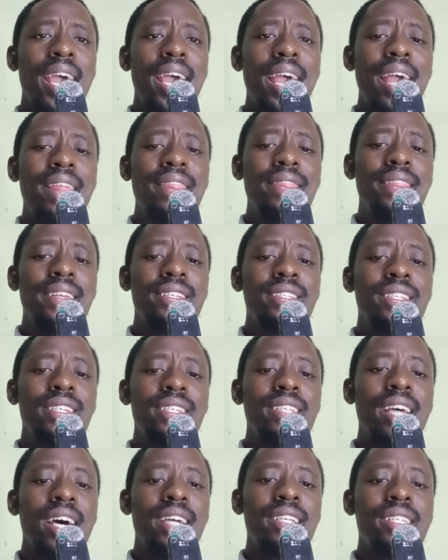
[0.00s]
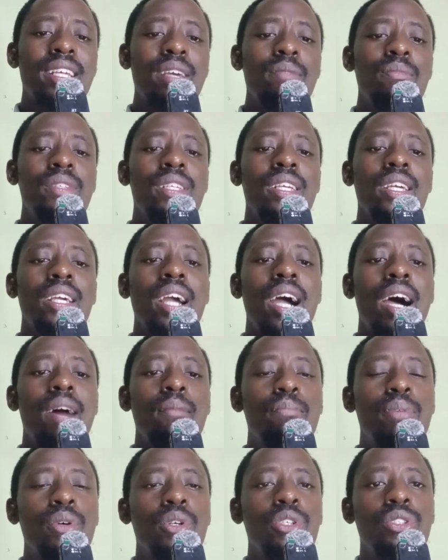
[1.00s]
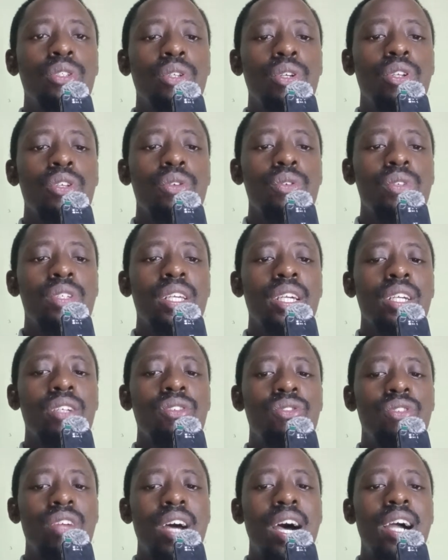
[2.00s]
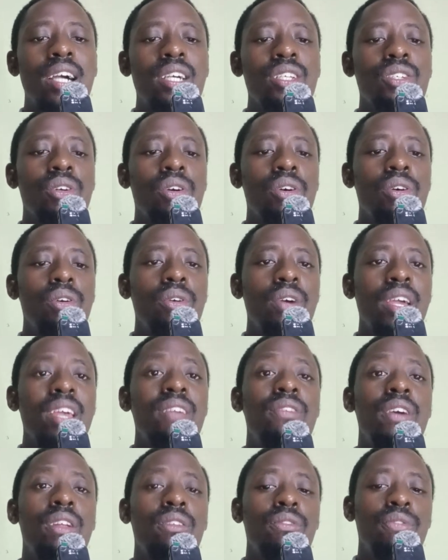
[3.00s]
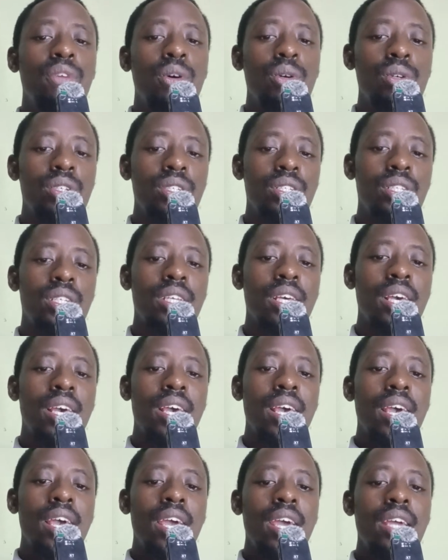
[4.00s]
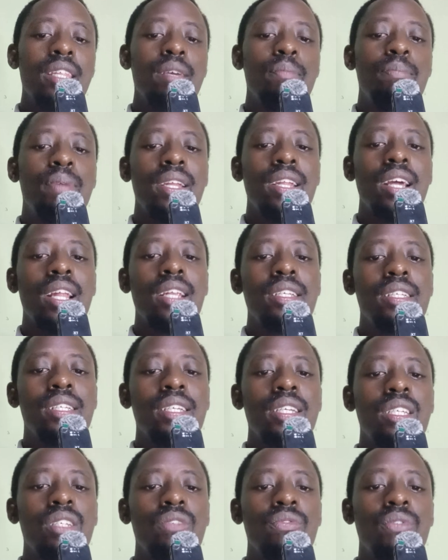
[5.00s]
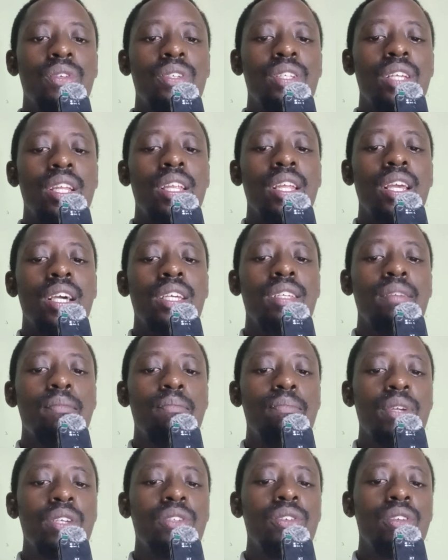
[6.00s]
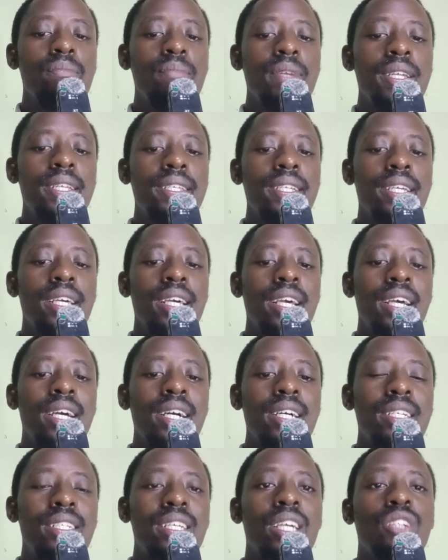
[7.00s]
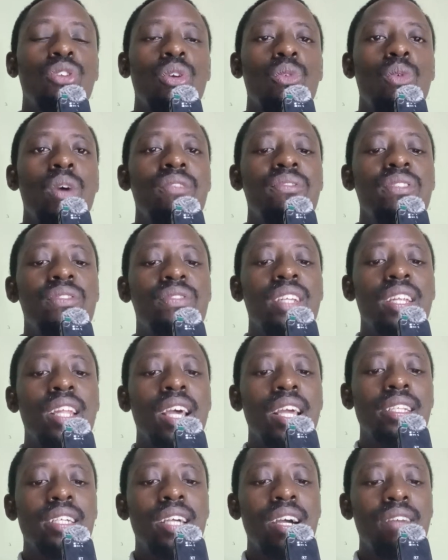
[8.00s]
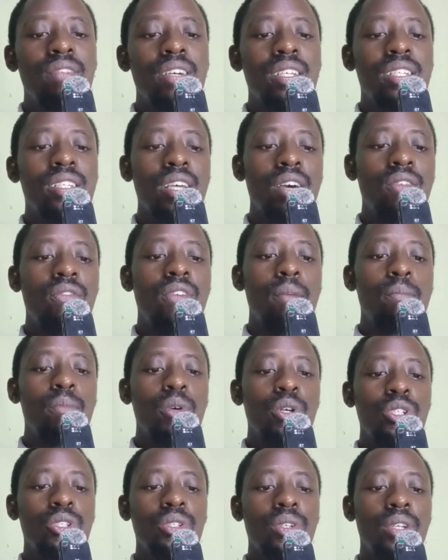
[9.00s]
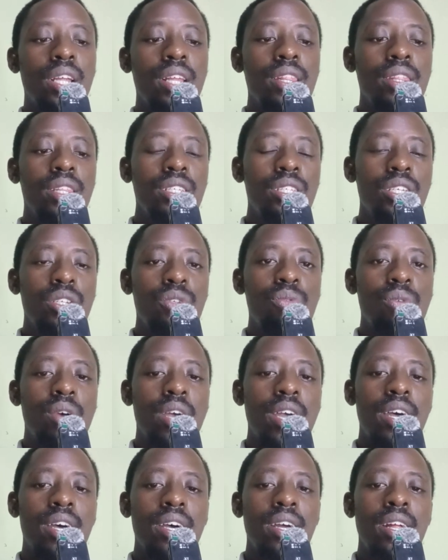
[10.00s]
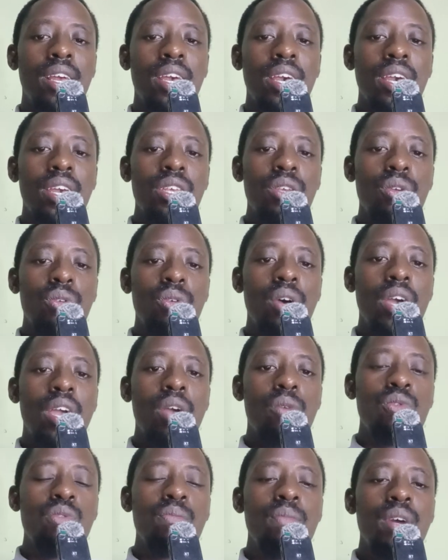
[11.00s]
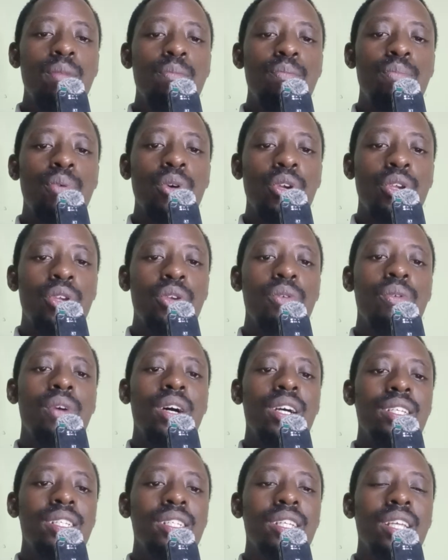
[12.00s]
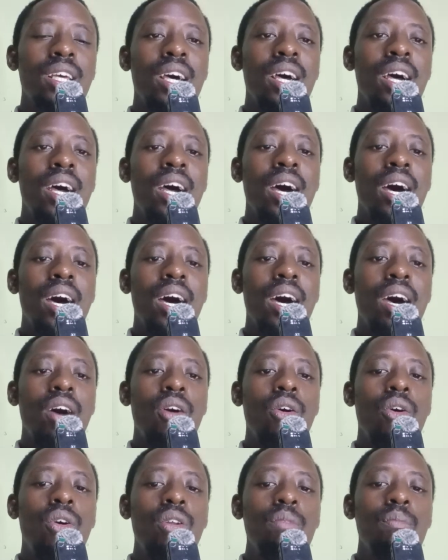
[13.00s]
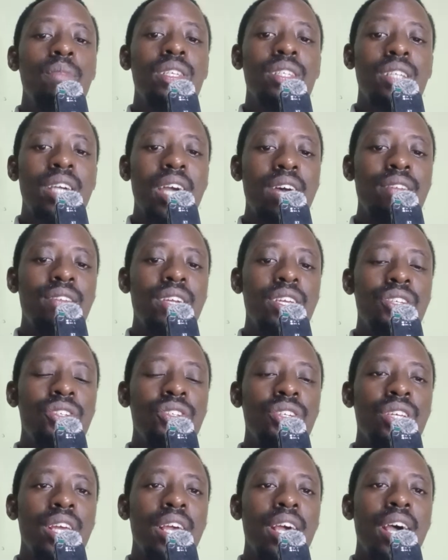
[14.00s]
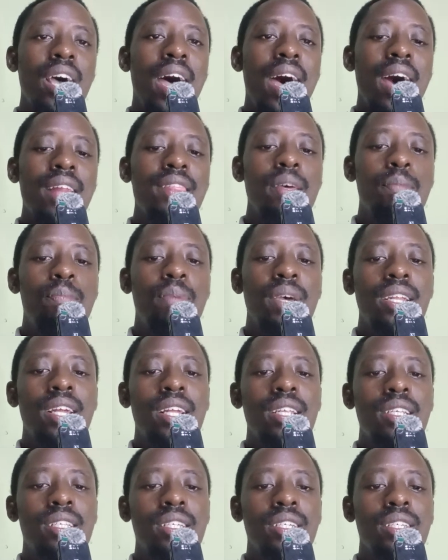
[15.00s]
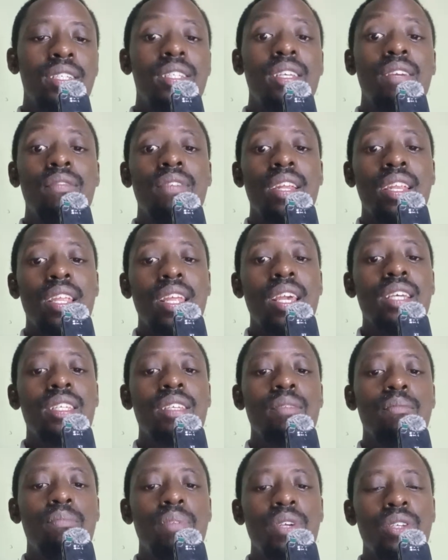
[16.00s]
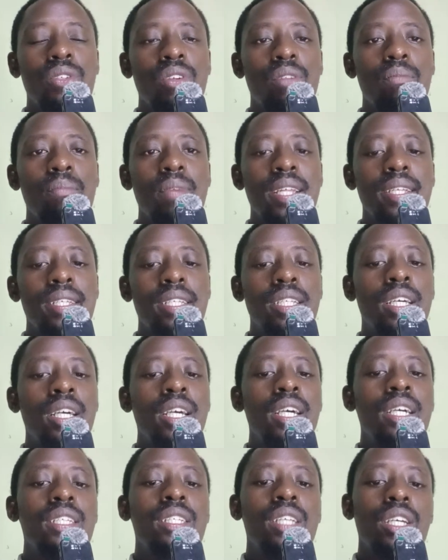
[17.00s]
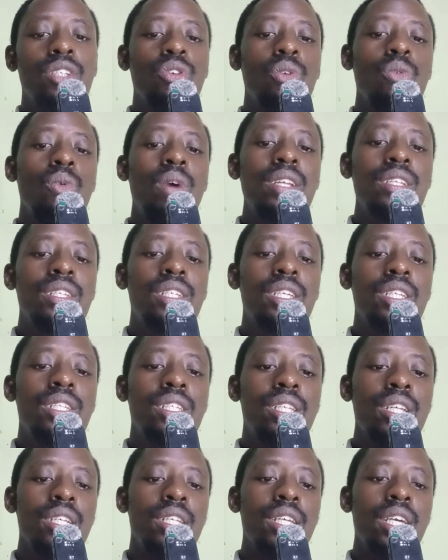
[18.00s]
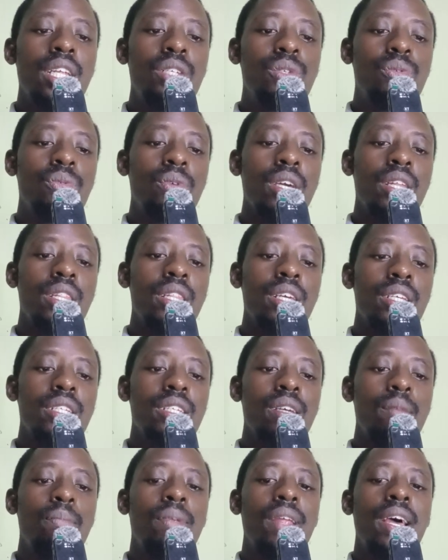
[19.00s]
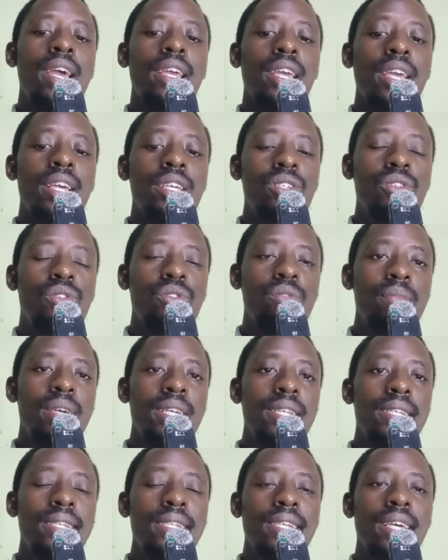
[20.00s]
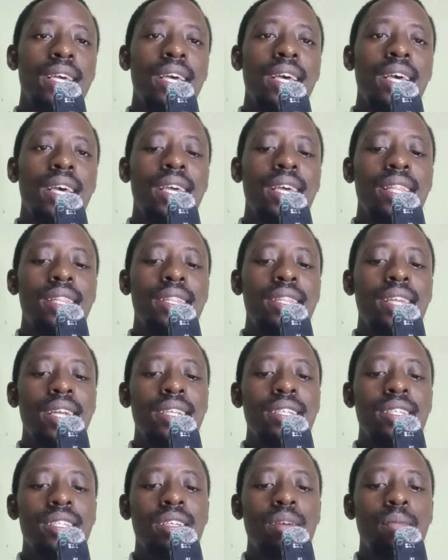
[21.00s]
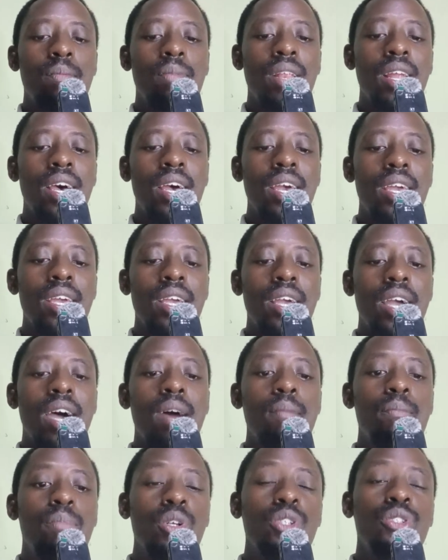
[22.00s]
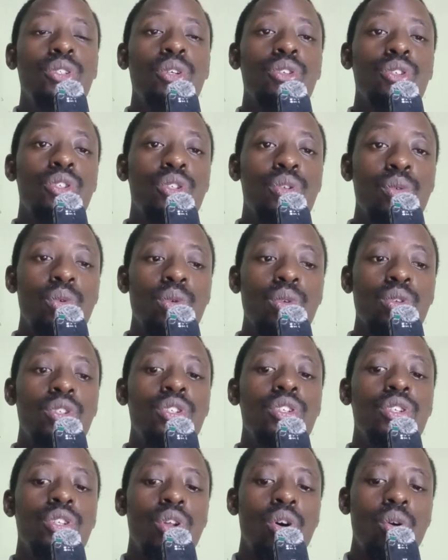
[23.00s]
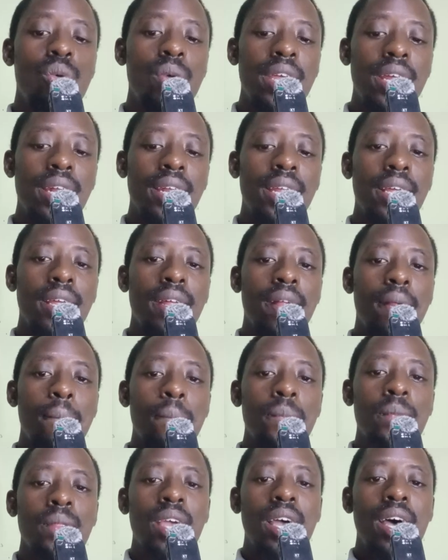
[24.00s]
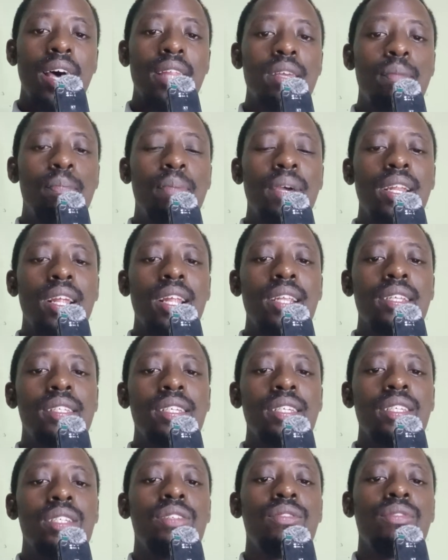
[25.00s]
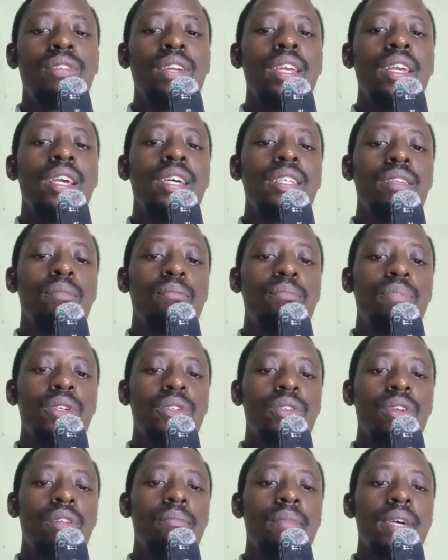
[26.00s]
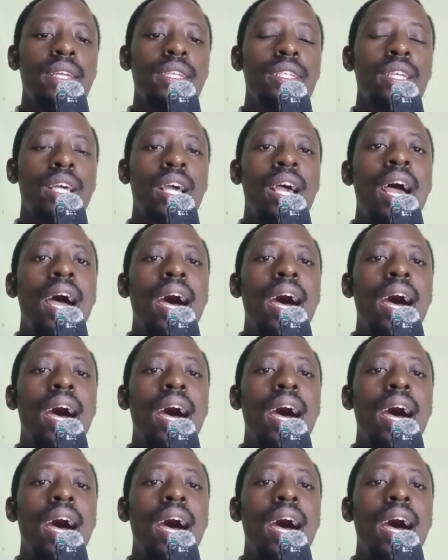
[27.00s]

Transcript: And this is attempting abortion using drugs or even force. And the penalty is 14 years imprisonment. Section 159 covers self-abortion, and this is where, a woman procures her own miscarriage, and the penalty is 7 years imprisonment. Section 160 deals with supplying instrument, that is supplying abortion tools knowingly, and the penalty is 3 years imprisonment.